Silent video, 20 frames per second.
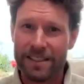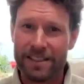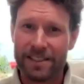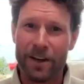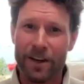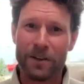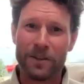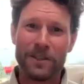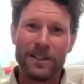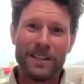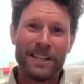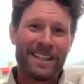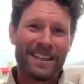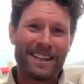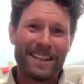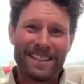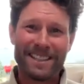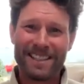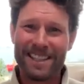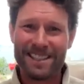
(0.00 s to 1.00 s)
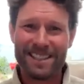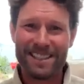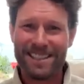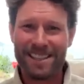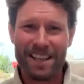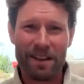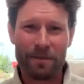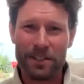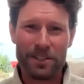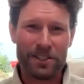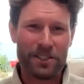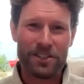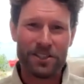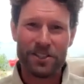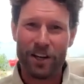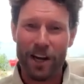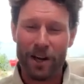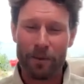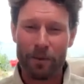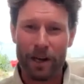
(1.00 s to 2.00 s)
So this isn't something you should
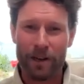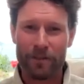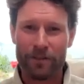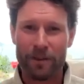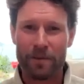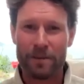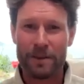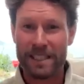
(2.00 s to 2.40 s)
shy away from.